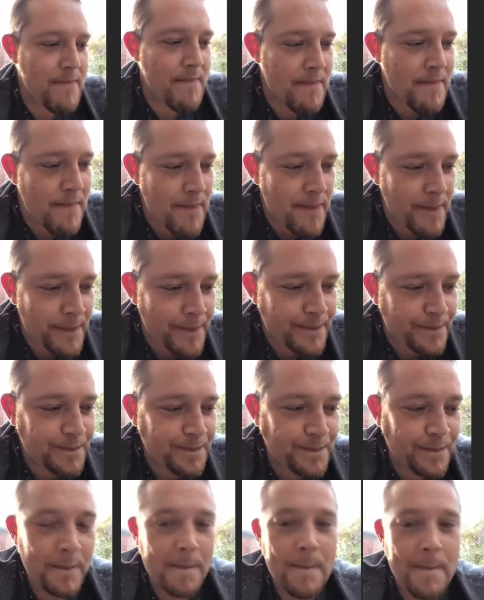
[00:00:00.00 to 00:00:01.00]
So
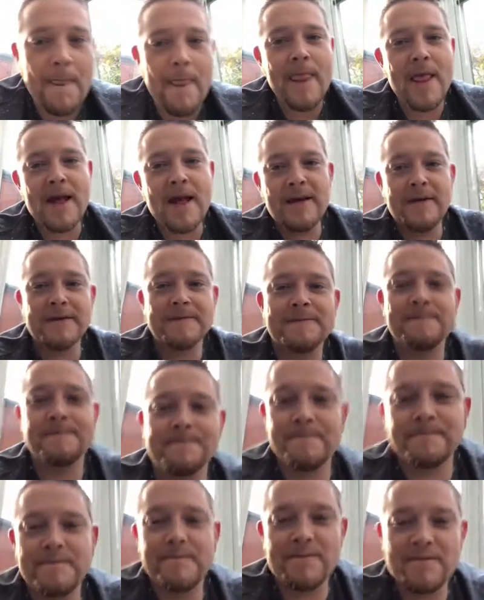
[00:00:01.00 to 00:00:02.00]
congratulations on that
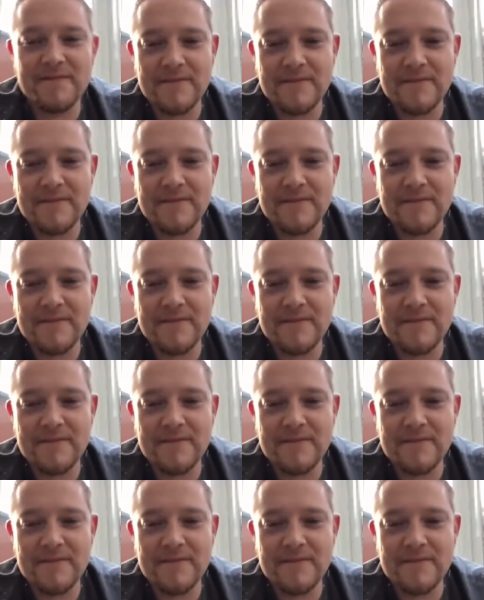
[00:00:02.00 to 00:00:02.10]
there.